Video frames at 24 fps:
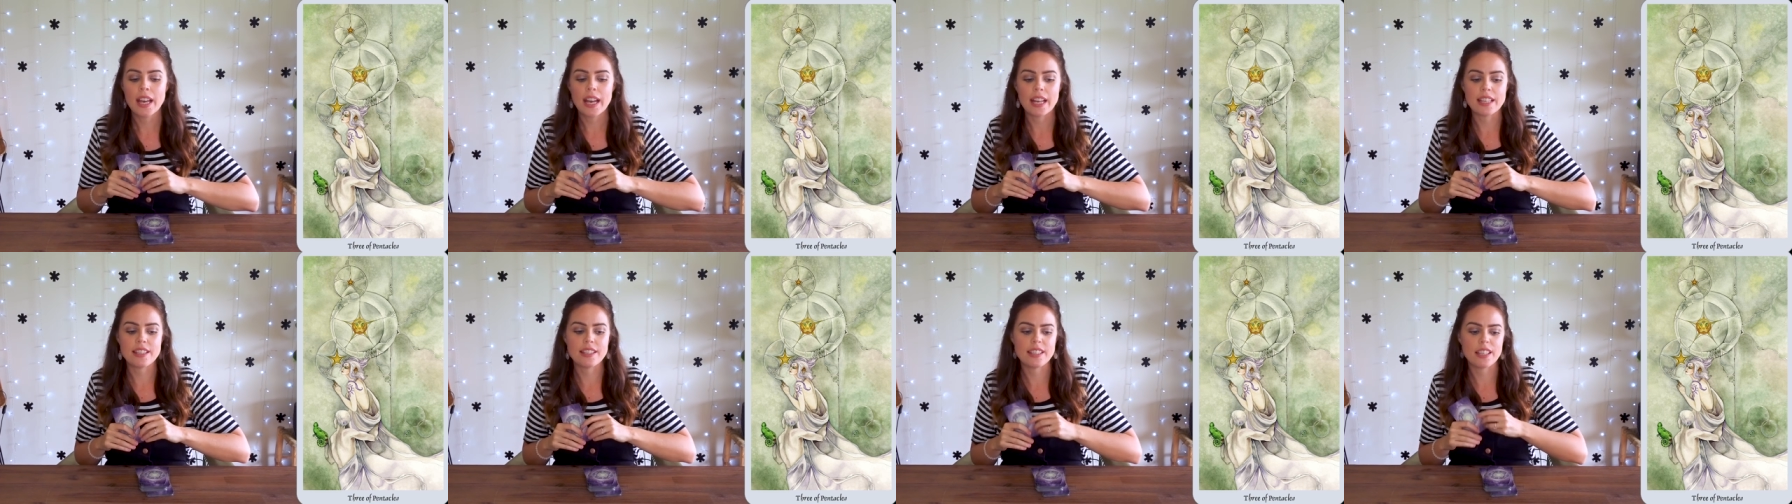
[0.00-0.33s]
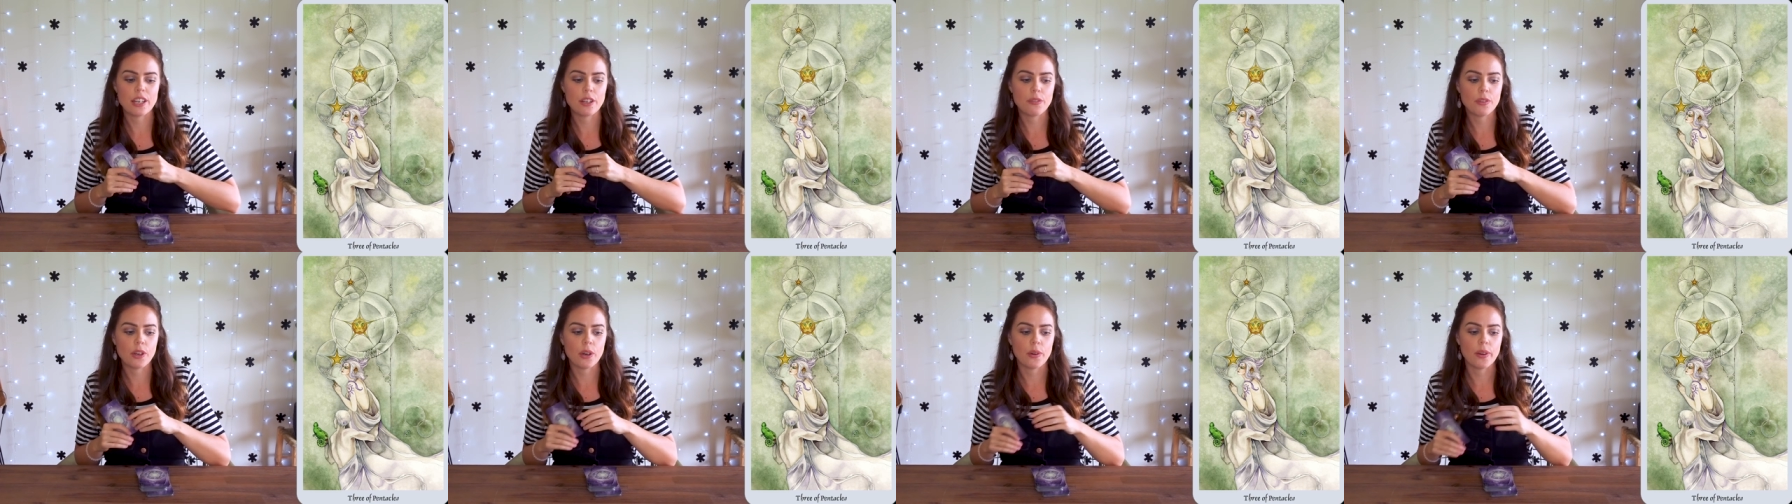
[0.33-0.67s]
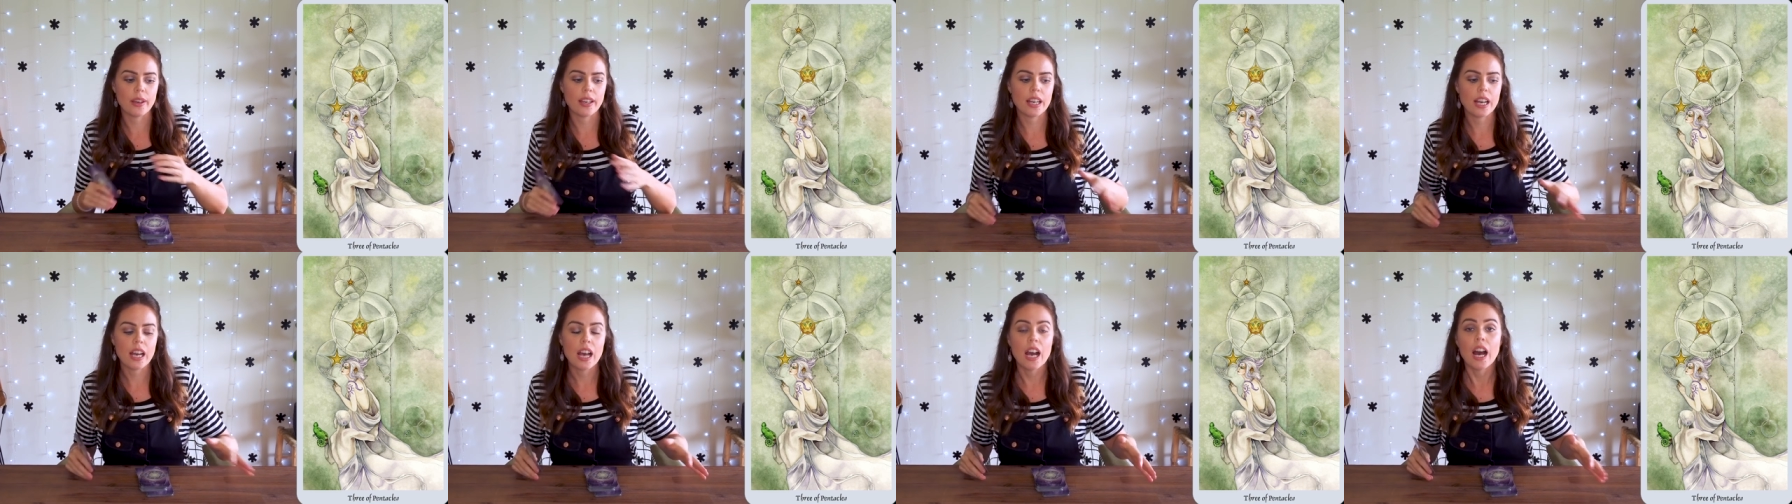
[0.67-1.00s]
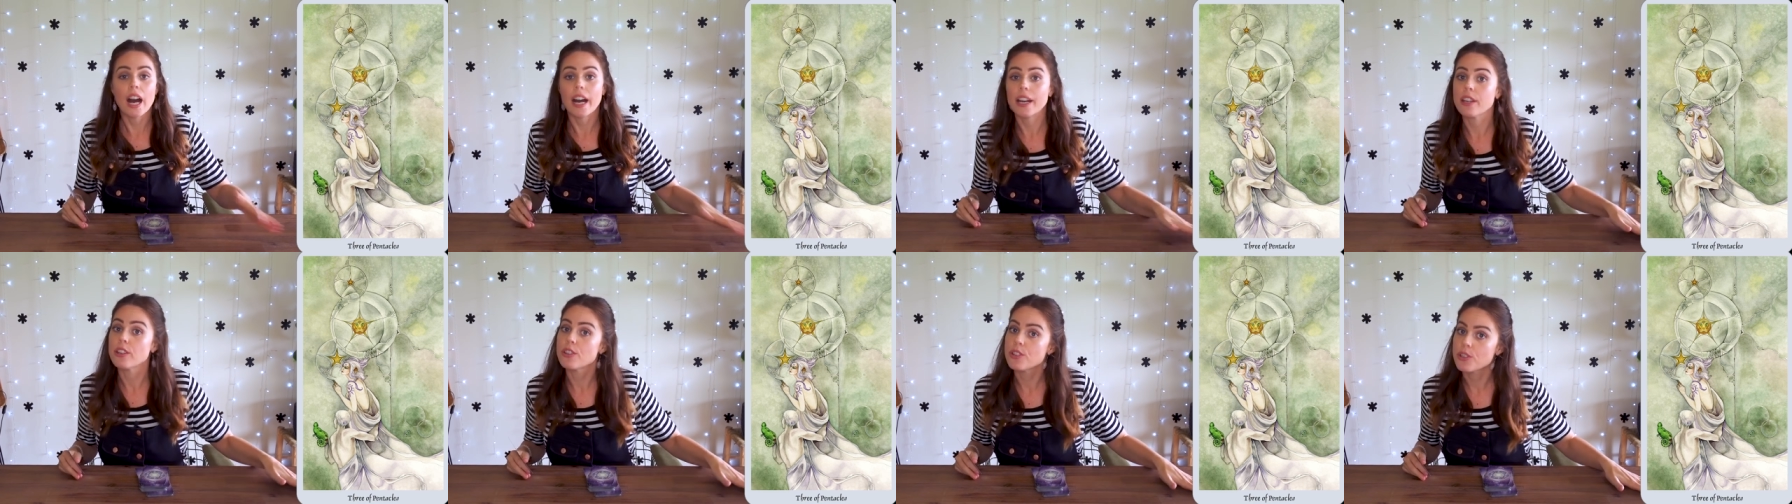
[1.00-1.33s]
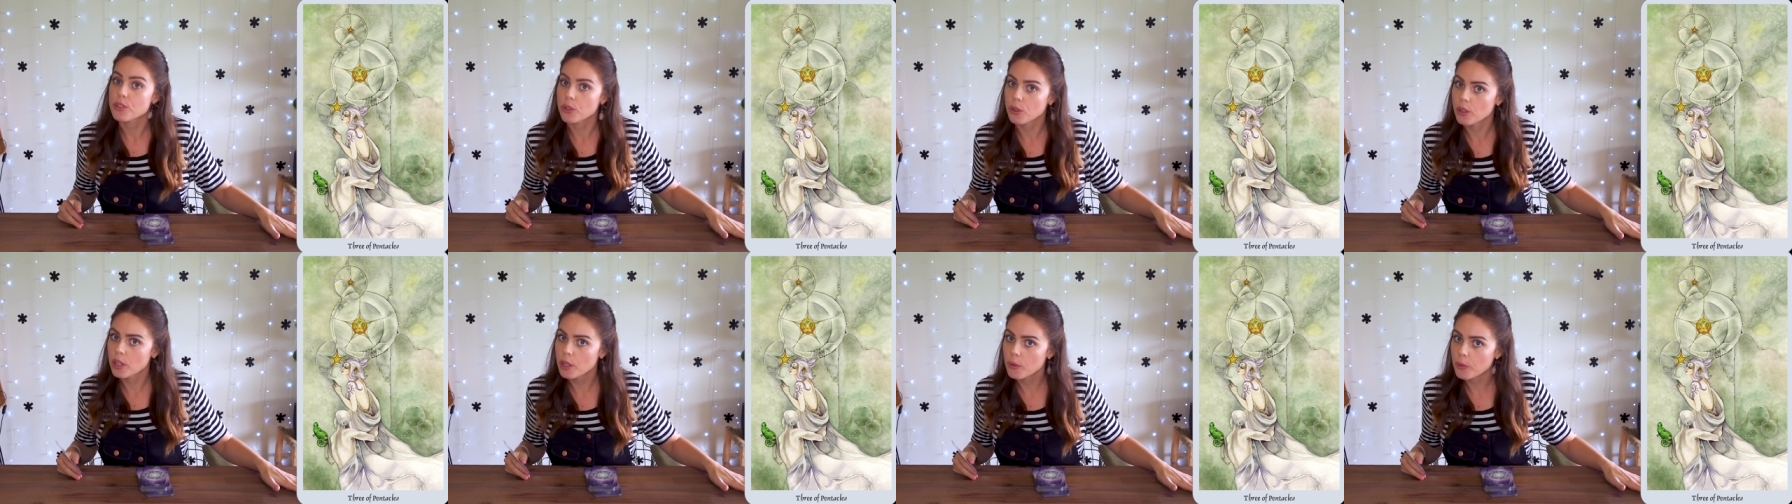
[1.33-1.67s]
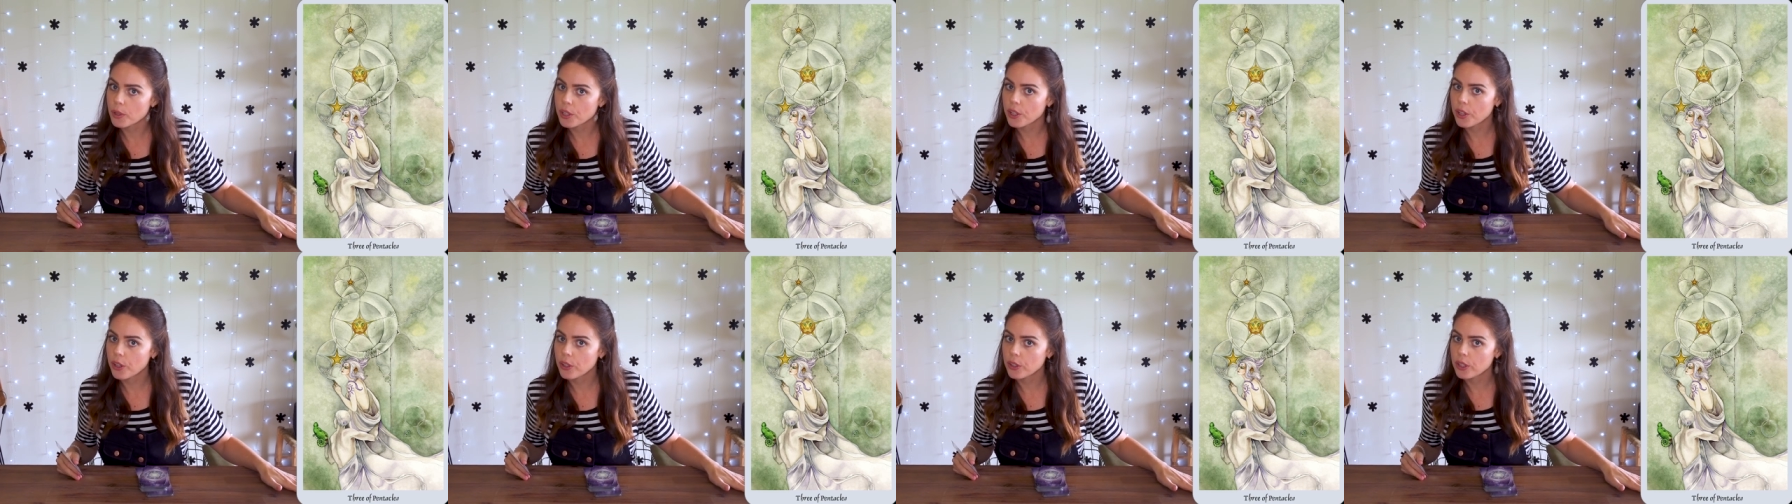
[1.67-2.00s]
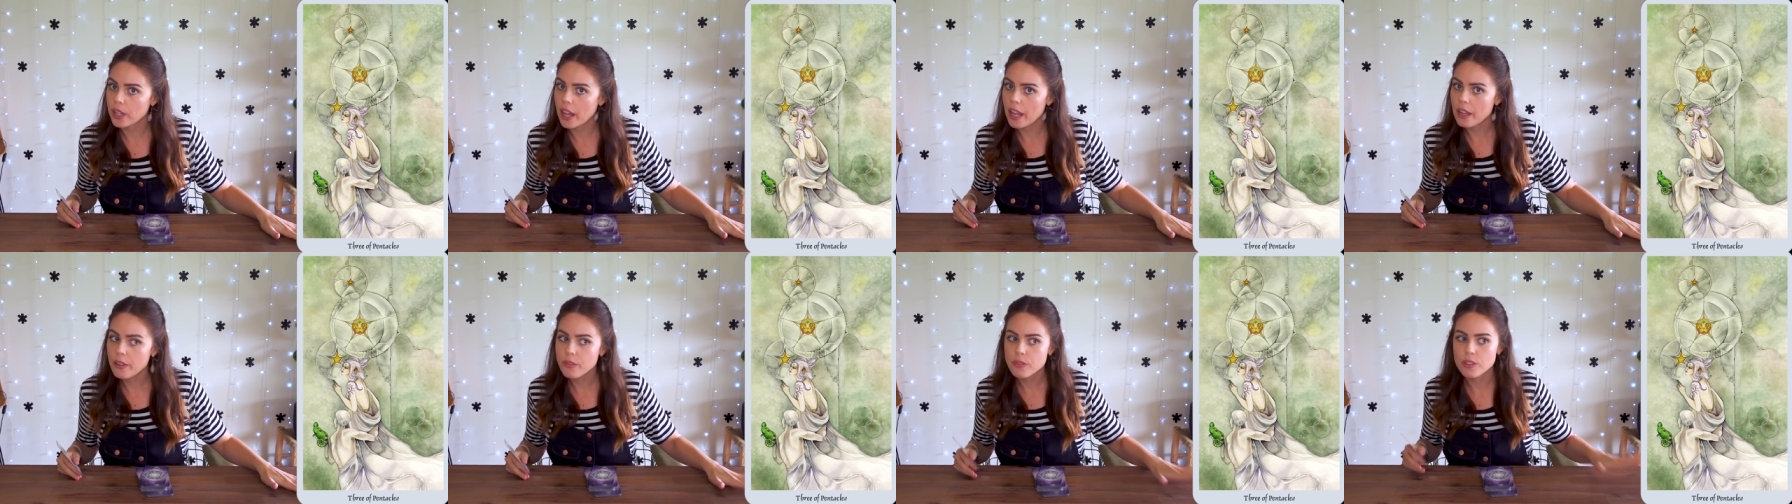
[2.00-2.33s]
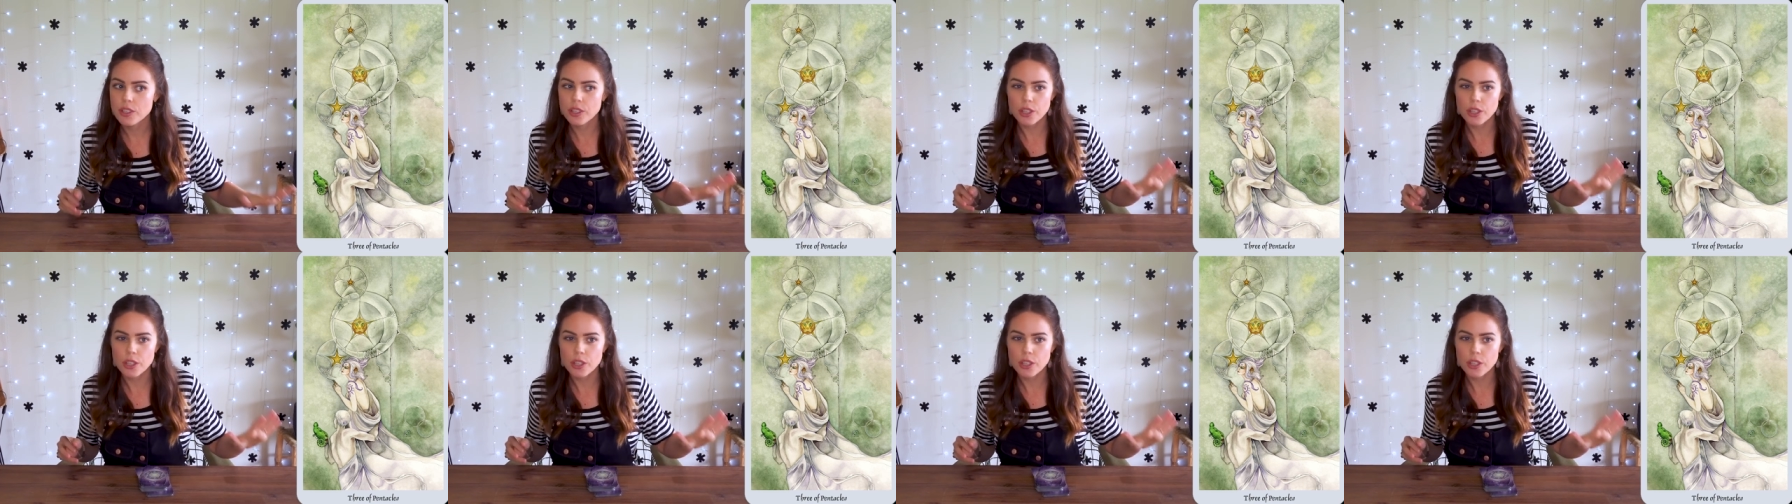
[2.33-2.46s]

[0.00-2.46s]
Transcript: Instead of going, are you sure you want to go left?